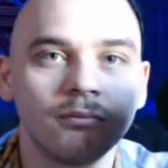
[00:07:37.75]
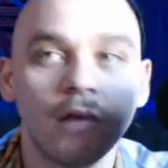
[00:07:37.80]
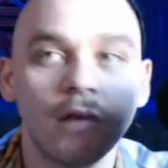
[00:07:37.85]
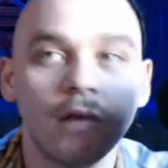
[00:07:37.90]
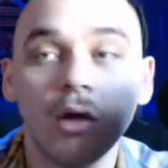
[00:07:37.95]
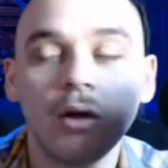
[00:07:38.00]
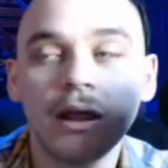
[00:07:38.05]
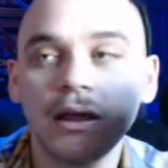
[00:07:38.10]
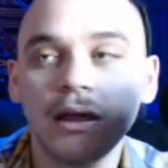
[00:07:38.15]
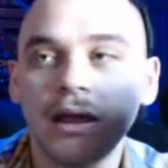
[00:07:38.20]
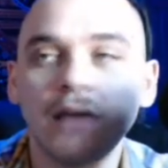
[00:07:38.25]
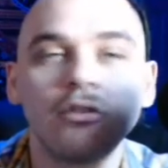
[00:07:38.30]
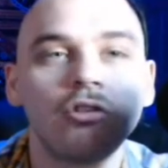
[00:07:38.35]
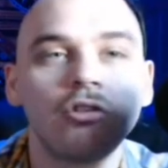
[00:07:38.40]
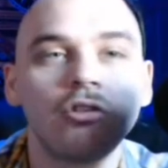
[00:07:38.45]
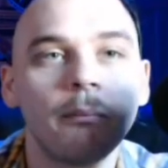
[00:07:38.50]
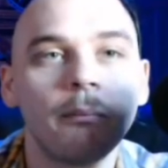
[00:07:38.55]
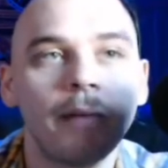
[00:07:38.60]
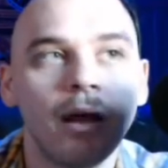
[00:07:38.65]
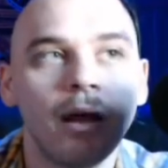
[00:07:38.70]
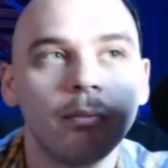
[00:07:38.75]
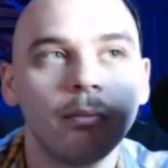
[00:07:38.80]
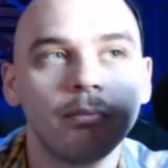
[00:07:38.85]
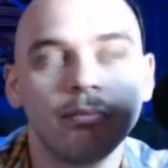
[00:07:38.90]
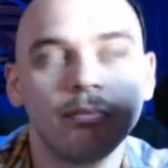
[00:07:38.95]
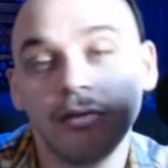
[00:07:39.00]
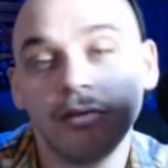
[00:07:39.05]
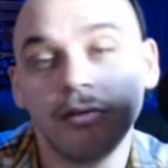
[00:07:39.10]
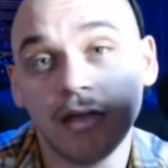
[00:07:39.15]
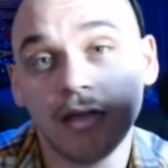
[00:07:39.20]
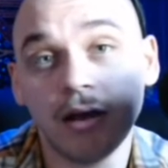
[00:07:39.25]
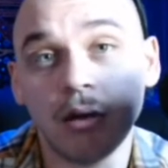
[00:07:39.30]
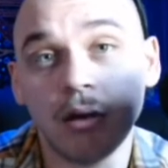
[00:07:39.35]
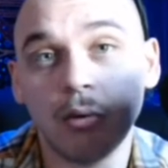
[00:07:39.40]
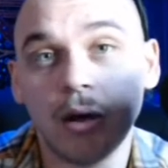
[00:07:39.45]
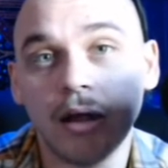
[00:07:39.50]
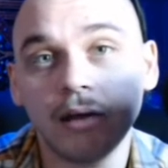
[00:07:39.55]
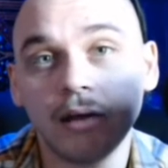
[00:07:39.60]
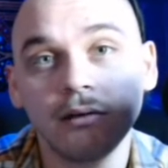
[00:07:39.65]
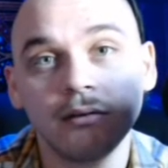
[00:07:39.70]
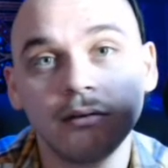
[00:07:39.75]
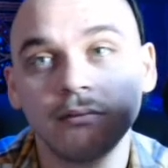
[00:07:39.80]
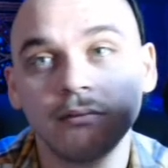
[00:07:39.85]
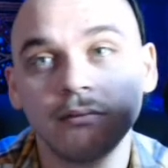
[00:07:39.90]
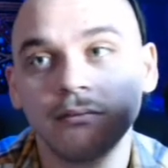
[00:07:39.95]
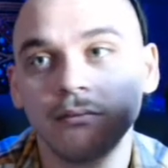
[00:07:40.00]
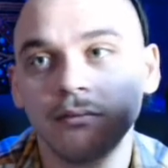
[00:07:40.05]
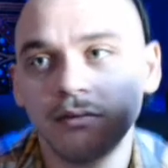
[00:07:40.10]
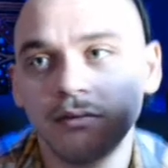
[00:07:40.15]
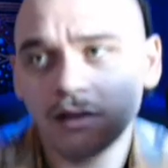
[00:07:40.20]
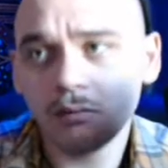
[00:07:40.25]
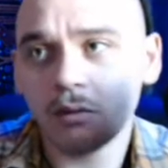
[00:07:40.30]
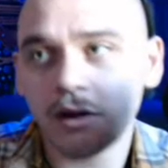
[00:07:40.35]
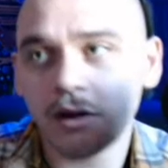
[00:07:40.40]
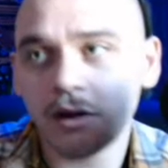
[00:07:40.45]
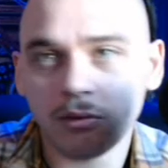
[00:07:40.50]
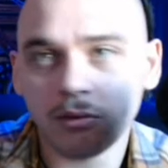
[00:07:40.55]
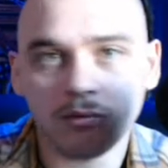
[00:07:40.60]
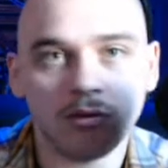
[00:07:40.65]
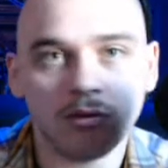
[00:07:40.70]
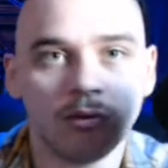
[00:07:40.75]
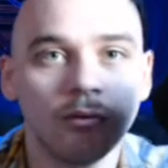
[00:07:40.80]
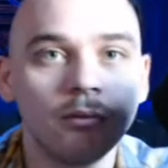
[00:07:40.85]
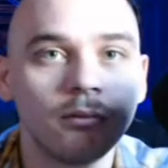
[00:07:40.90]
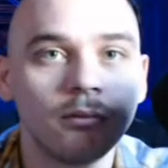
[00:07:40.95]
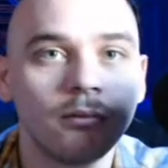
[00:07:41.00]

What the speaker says: All right, get Trump out. Then what? Then what do you do?